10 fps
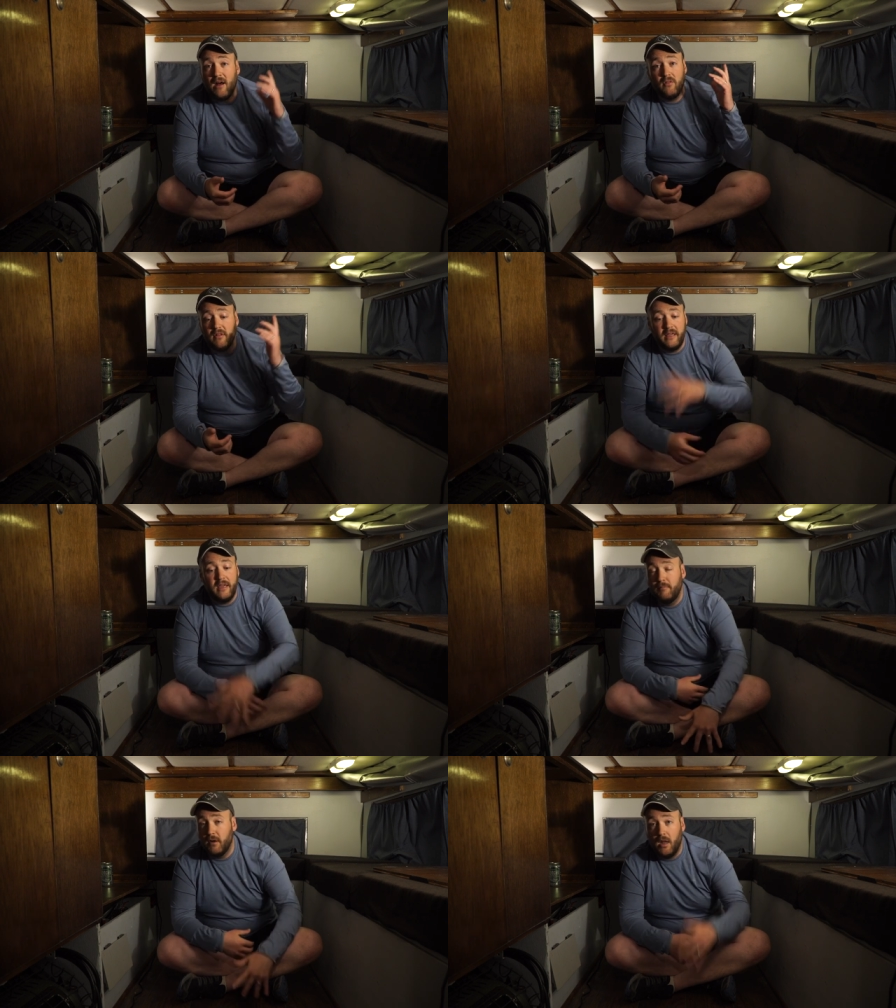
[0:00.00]
I'll link
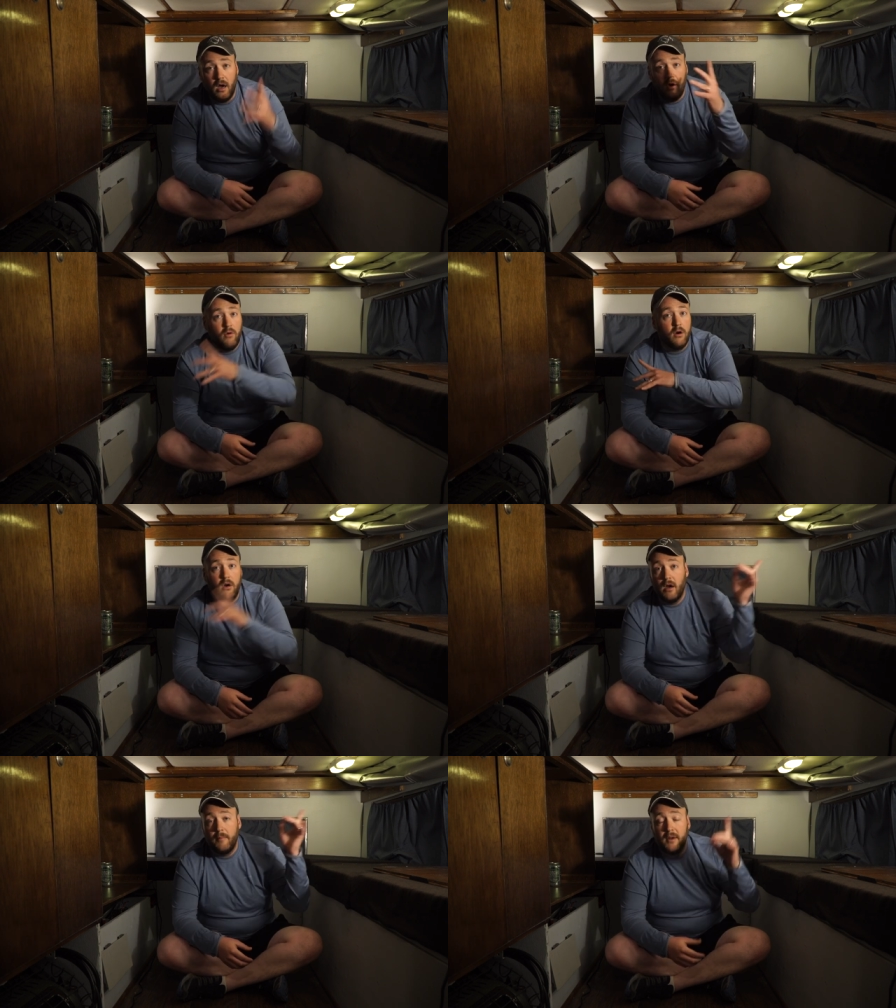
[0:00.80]
it below
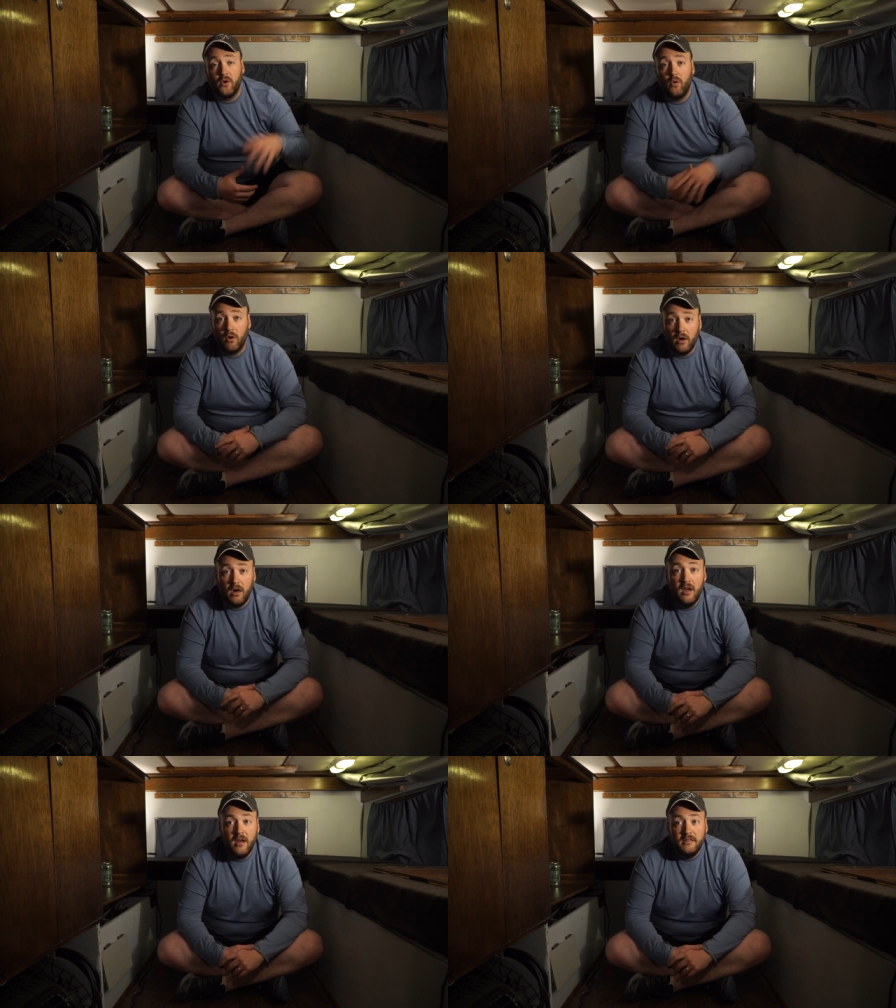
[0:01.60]
or up in a
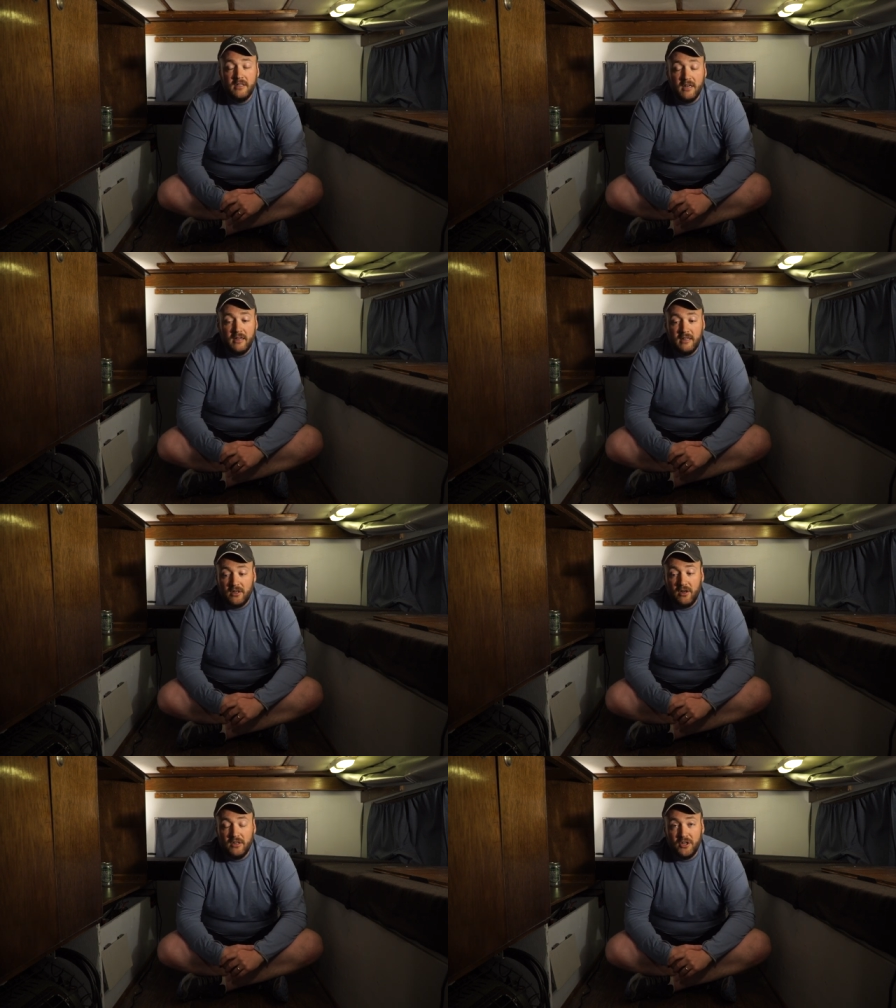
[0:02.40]
corner to
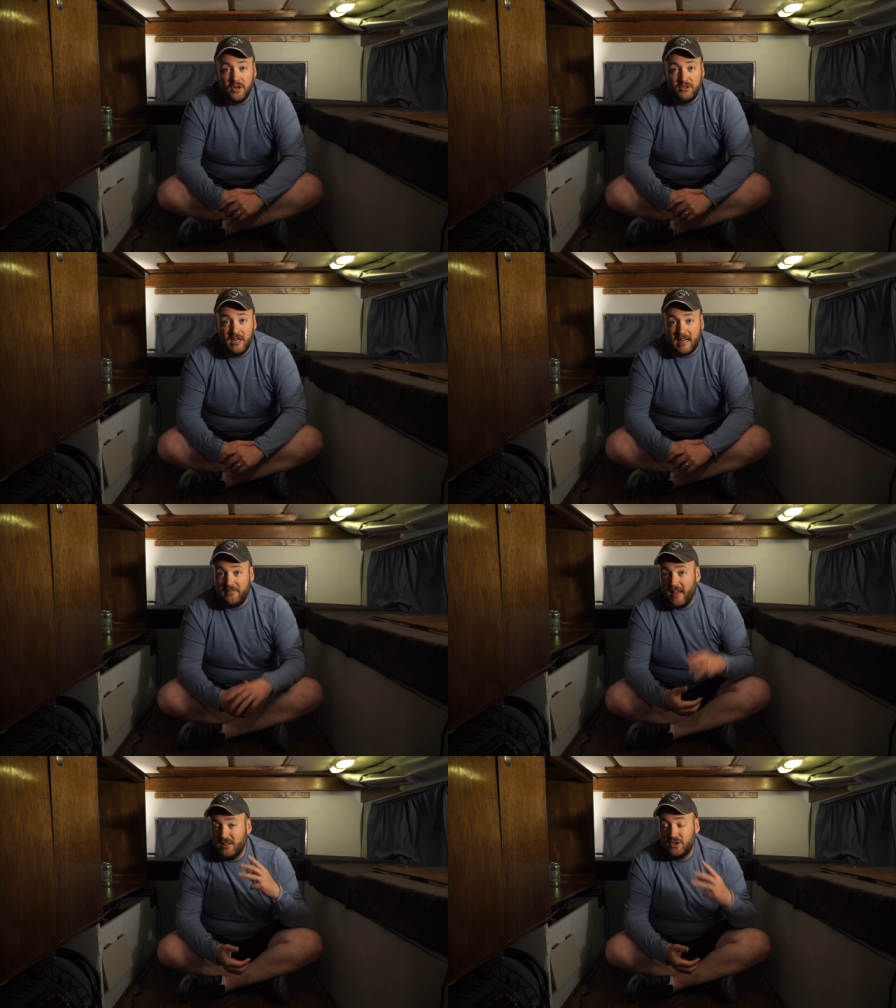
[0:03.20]
encourage you to go check
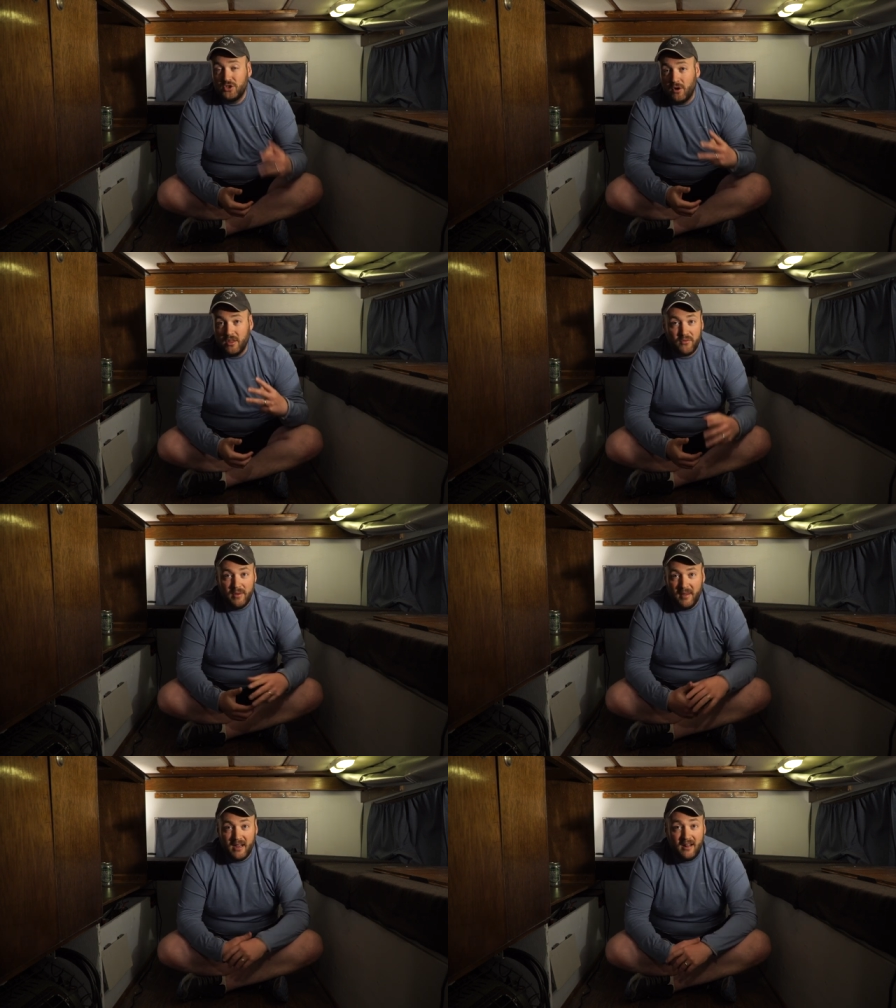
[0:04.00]
out that short
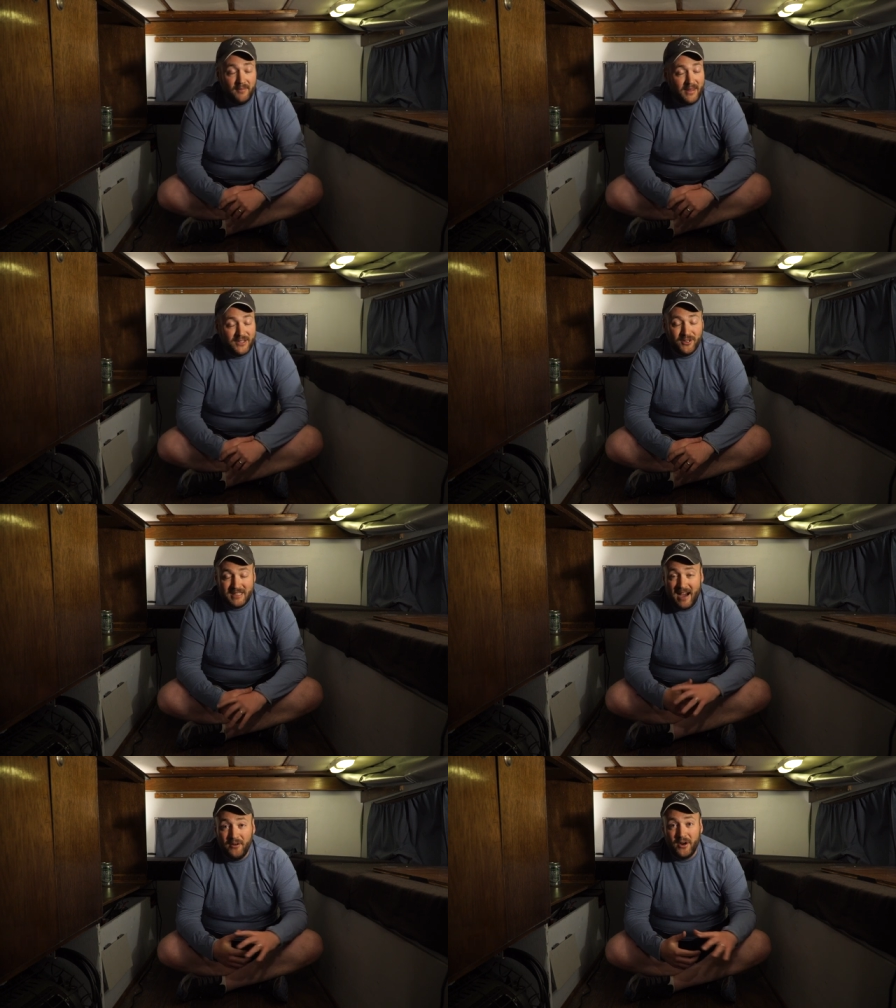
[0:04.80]
three minute clip that
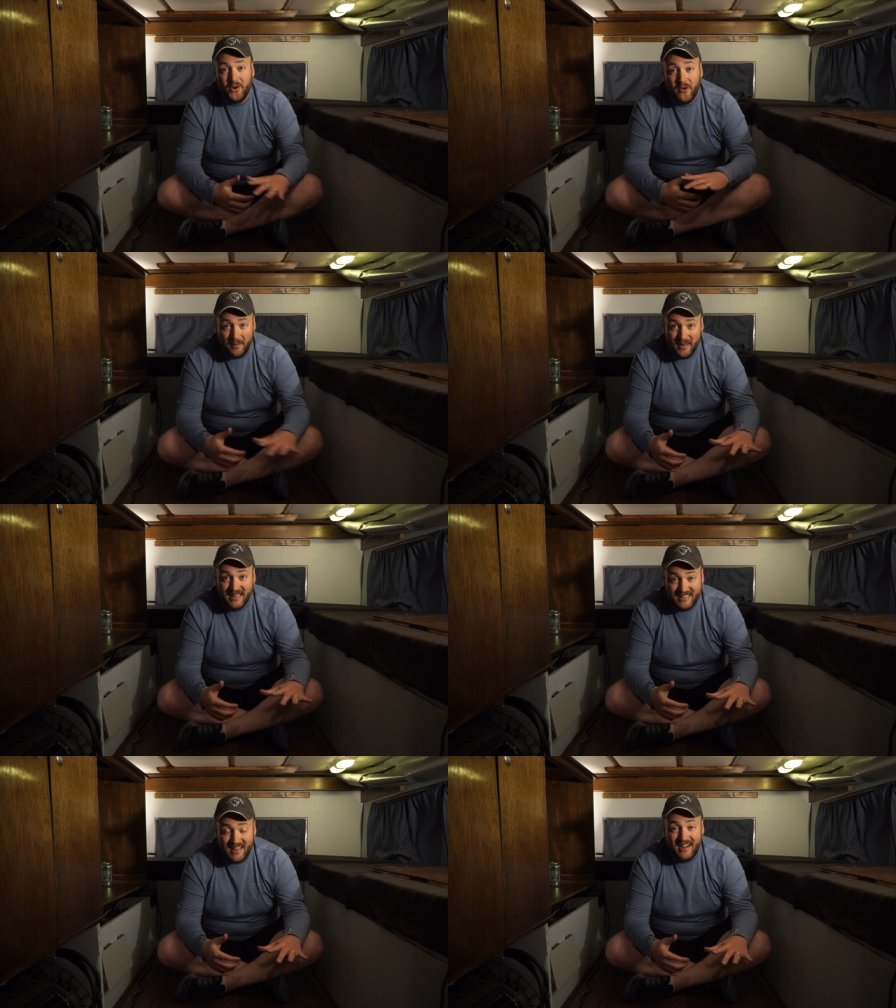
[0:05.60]
shows how incredibly
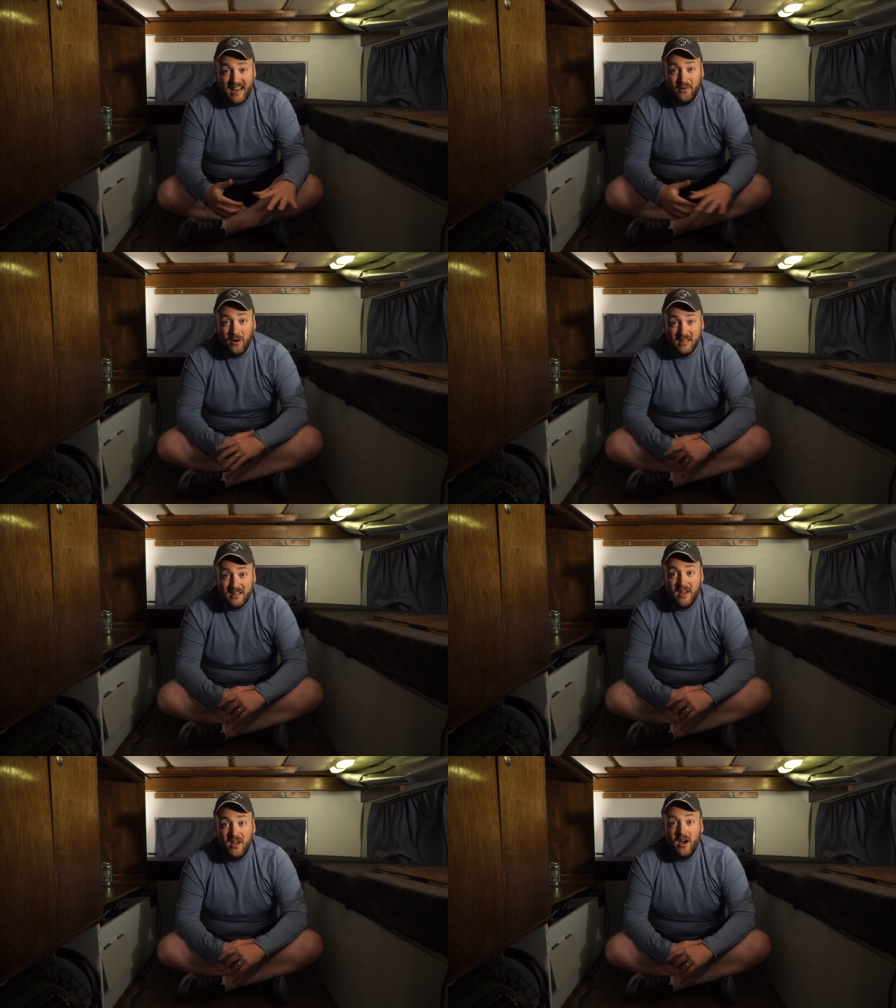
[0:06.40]
excited I was